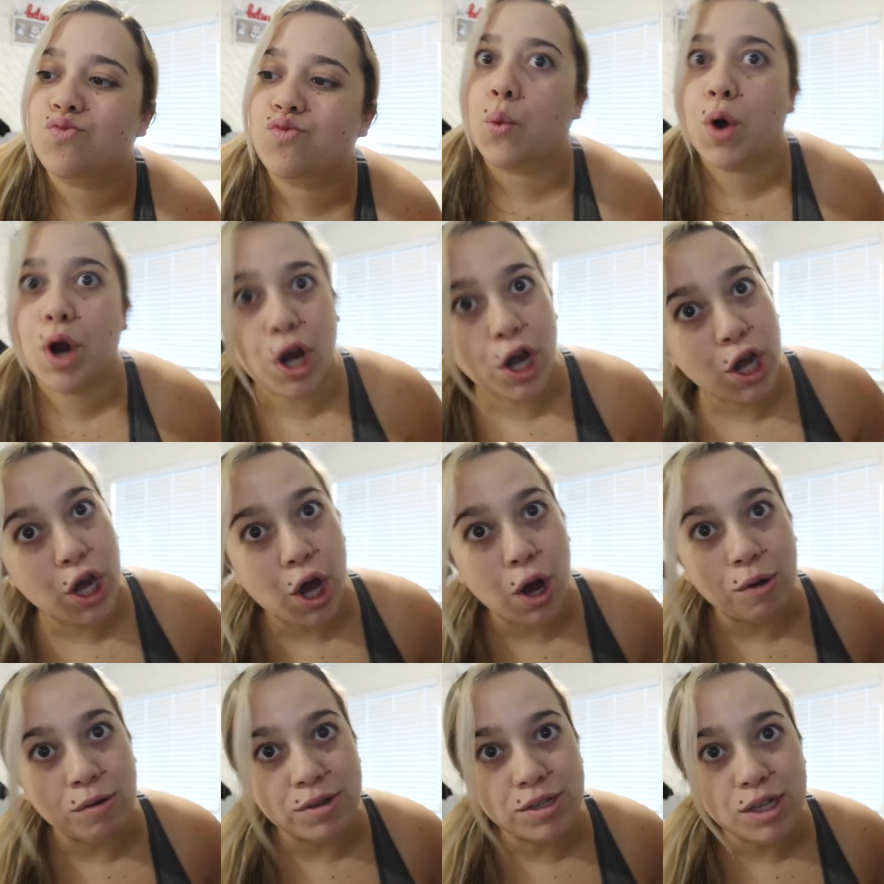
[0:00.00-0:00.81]
we're gonna
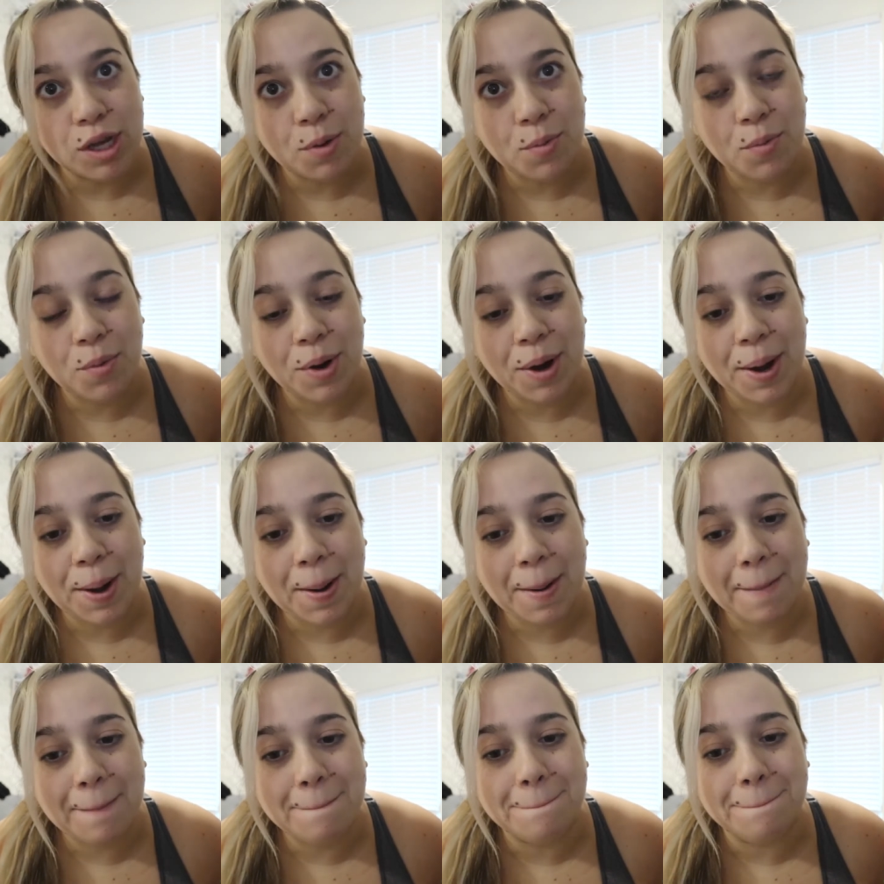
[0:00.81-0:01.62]
go
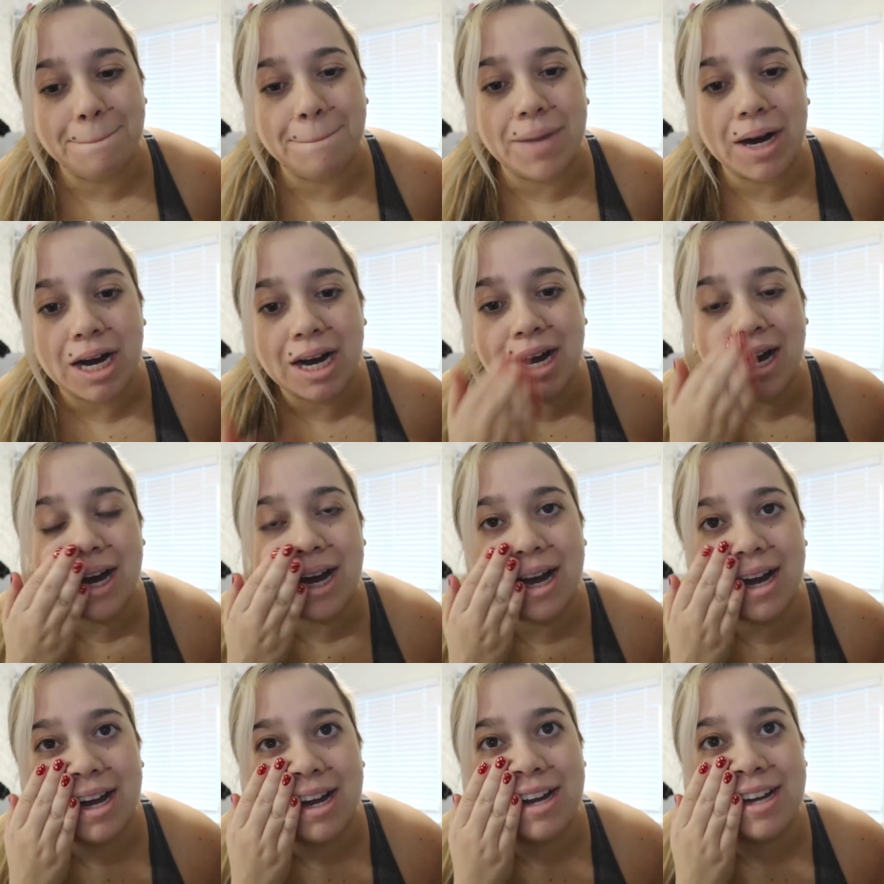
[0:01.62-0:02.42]
somewhere,
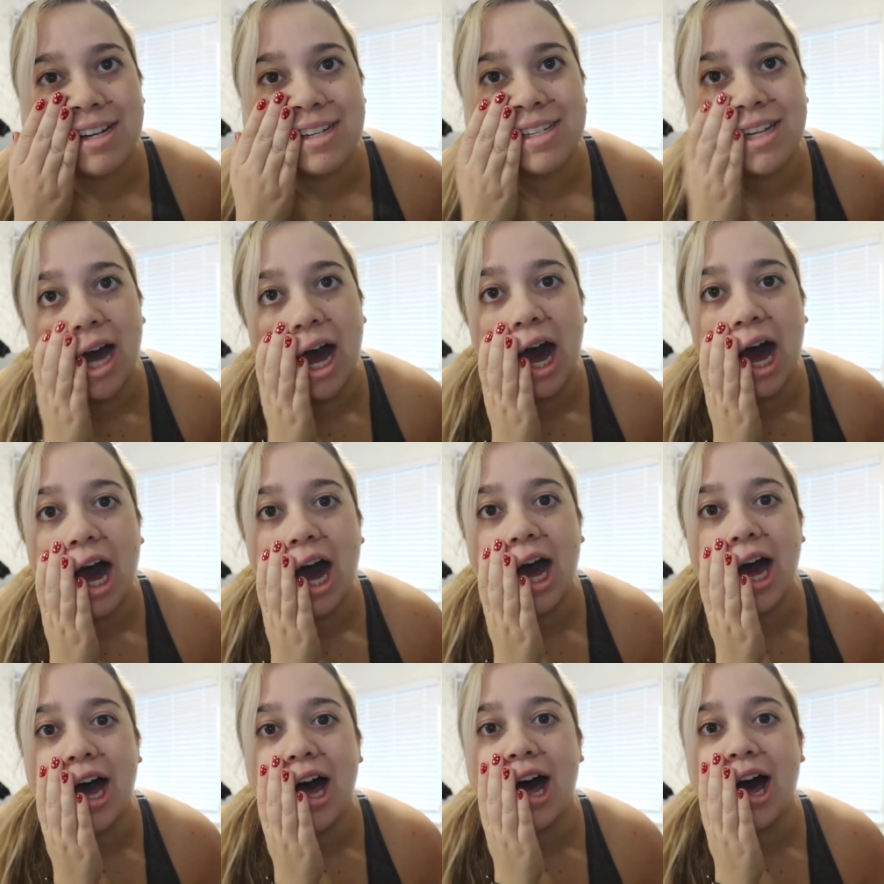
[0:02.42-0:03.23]
but
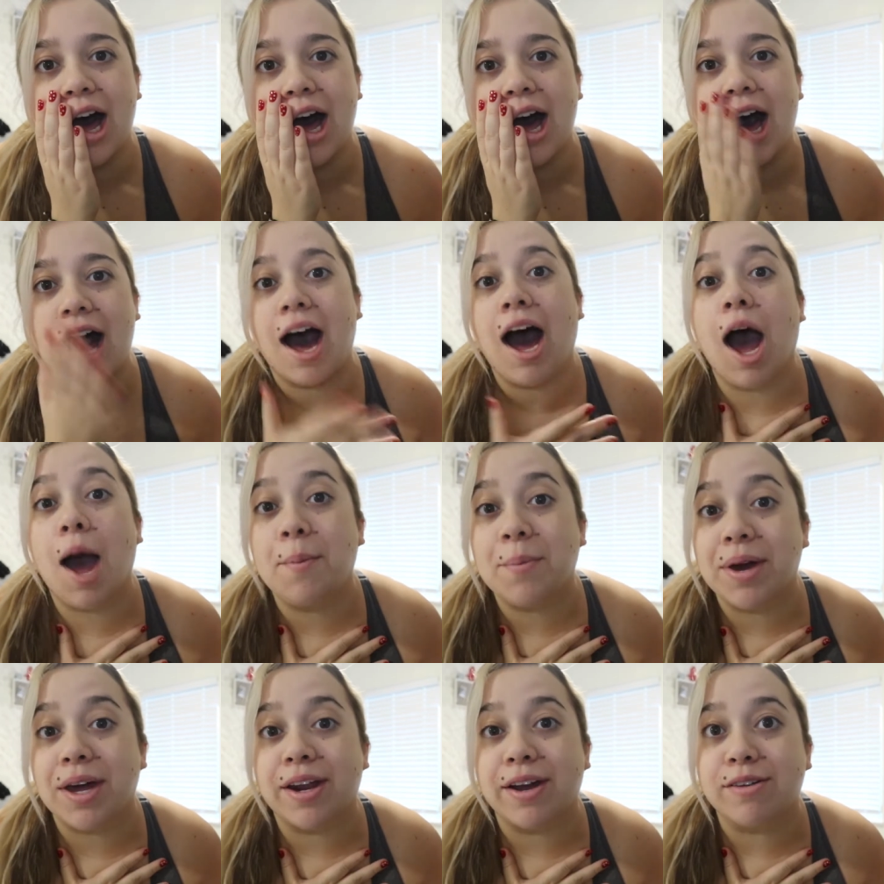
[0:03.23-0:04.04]
uh,
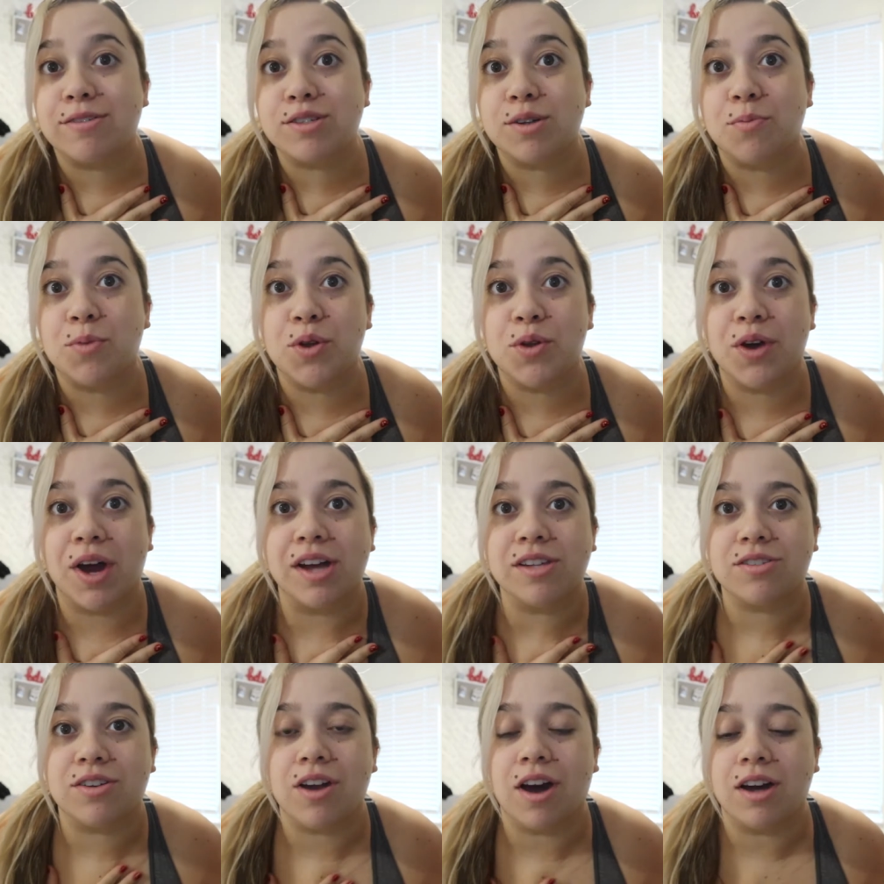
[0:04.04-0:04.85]
I'm gonna go somewhere, you
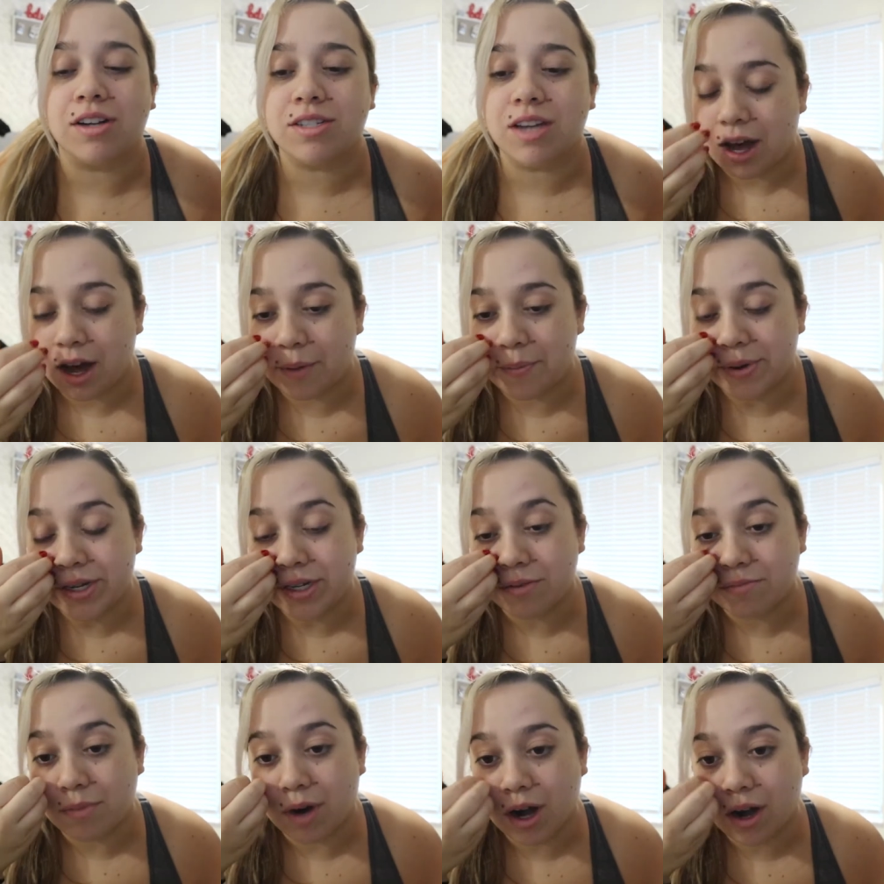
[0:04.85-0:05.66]
guys are not. Uh, but
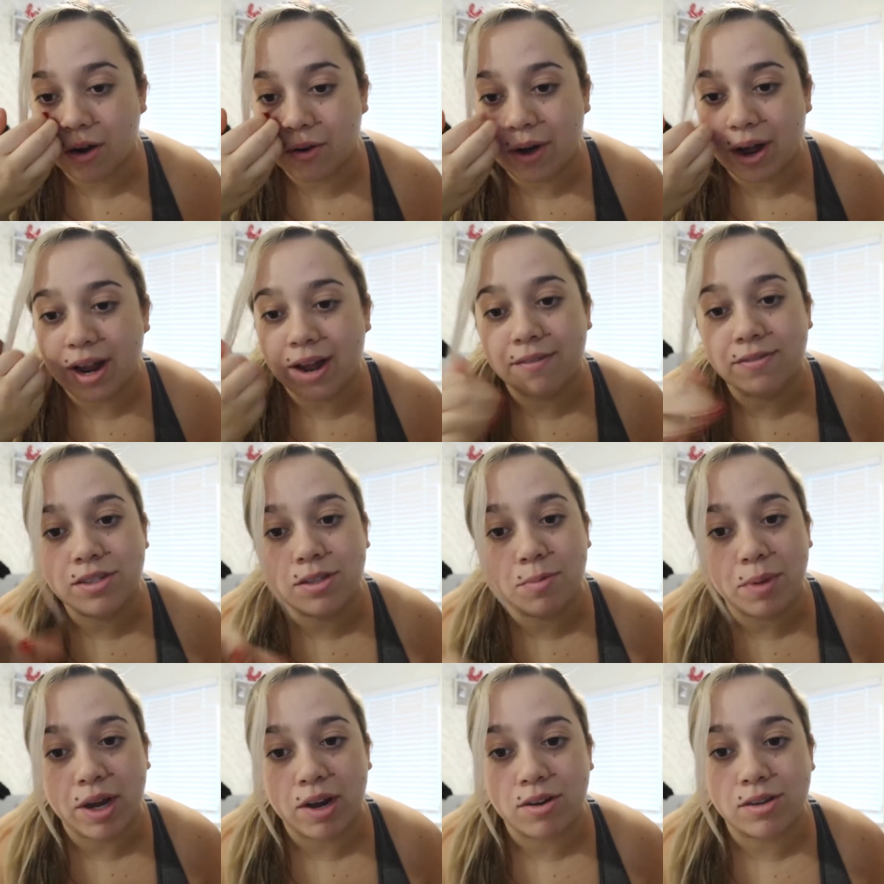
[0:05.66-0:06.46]
tomorrow I have
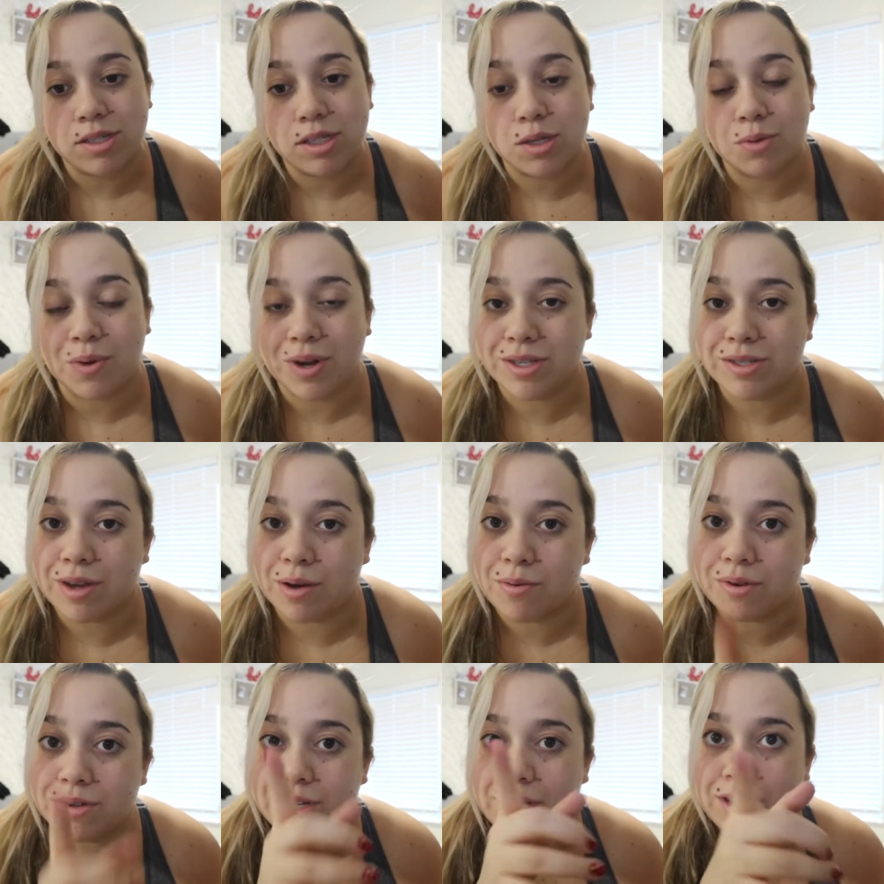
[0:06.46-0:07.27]
some errands to run, so I
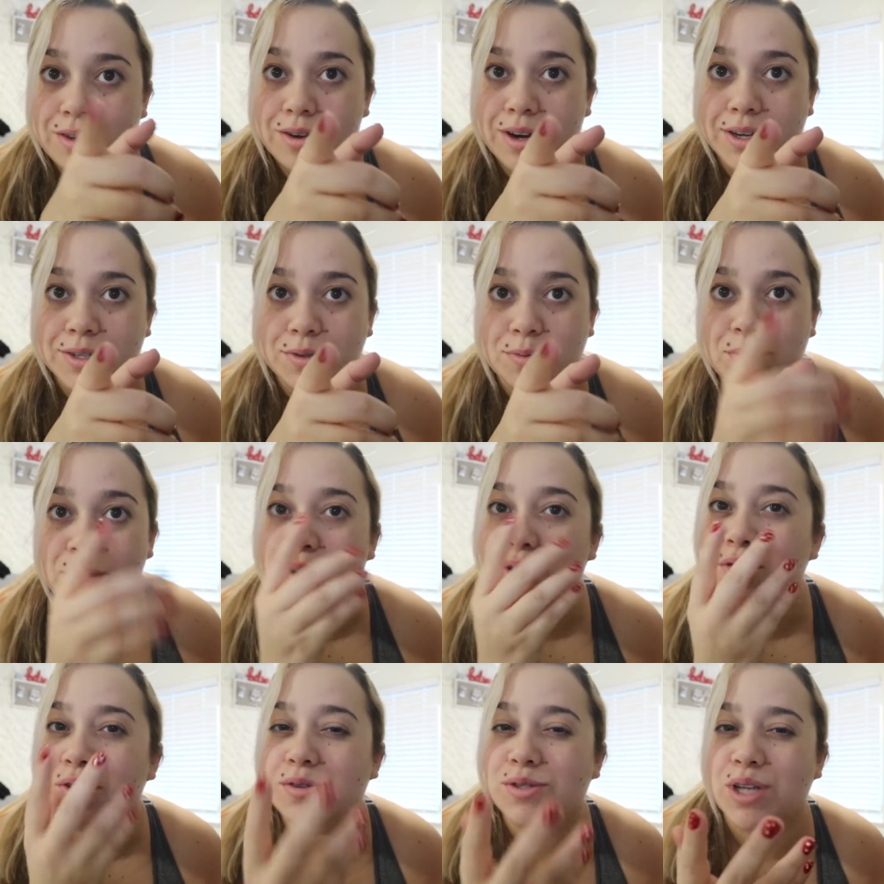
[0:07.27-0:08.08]
will take you guys with me. You
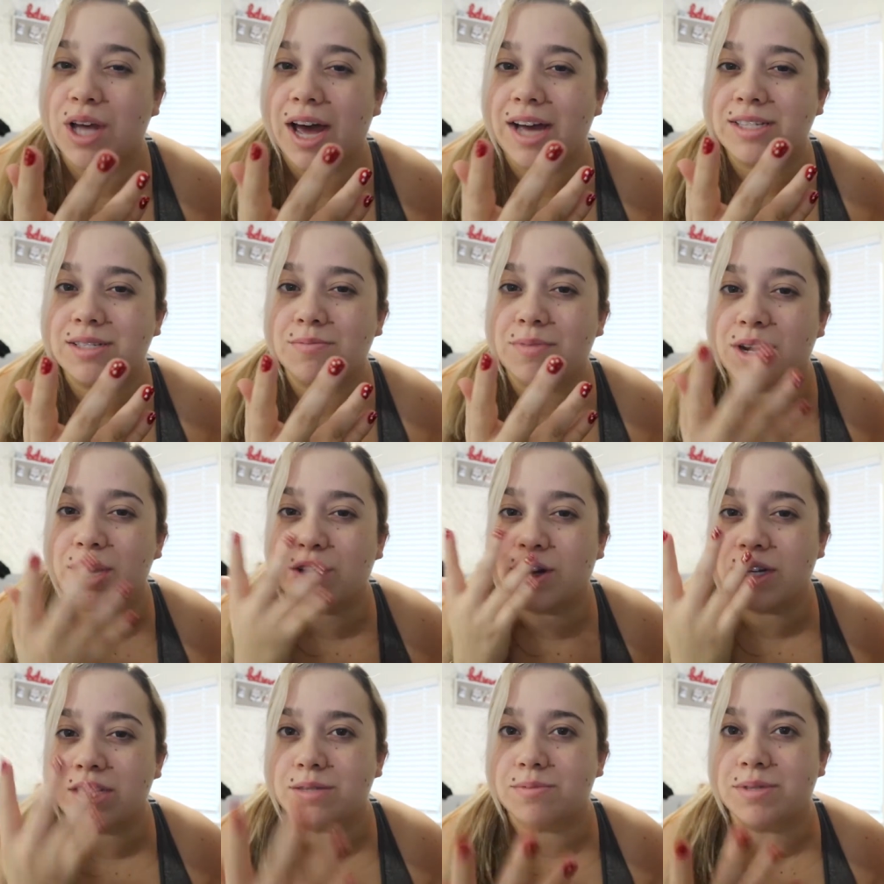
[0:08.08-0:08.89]
know those last minute
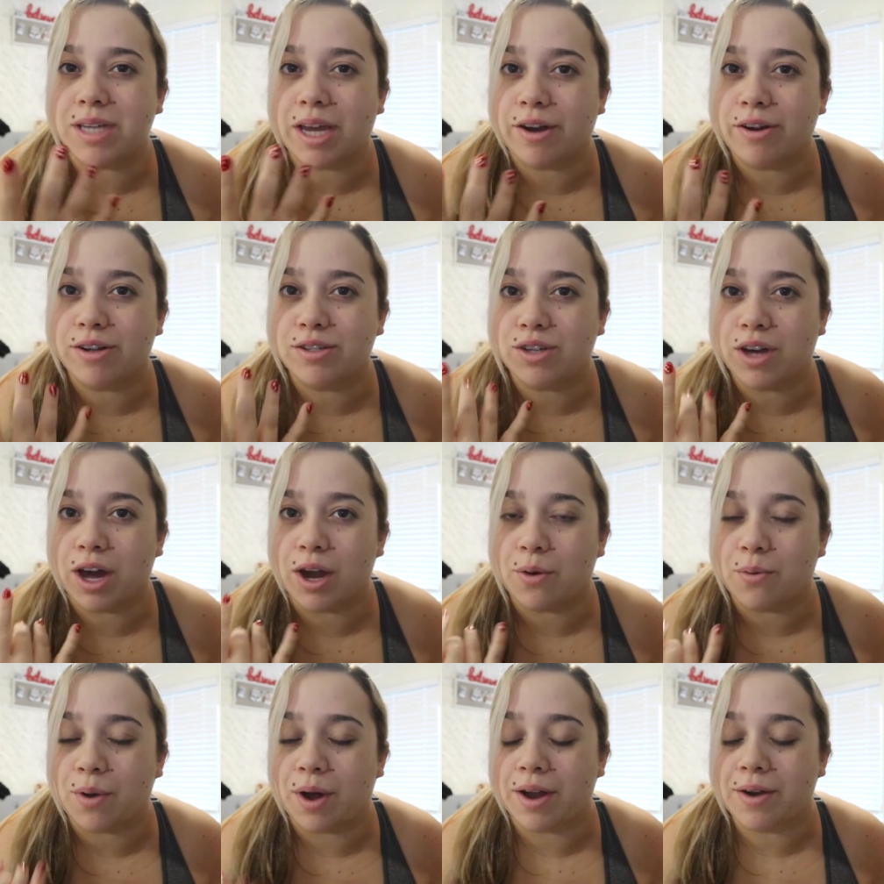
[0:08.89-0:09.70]
Christmas errands you
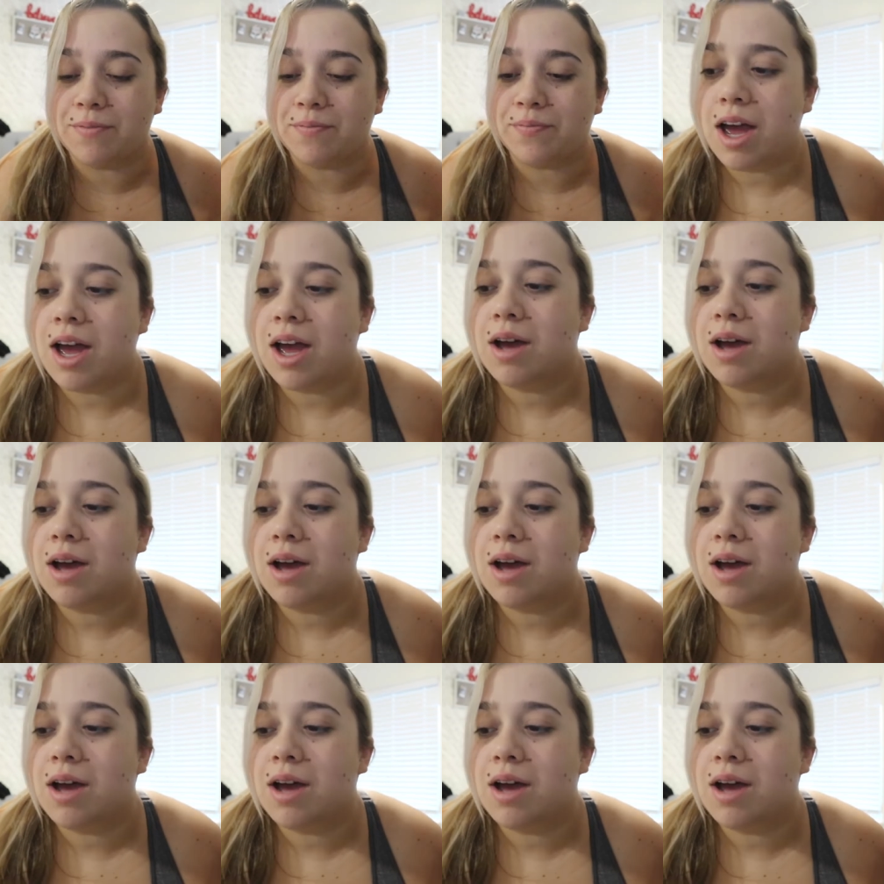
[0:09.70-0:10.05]
gotta run?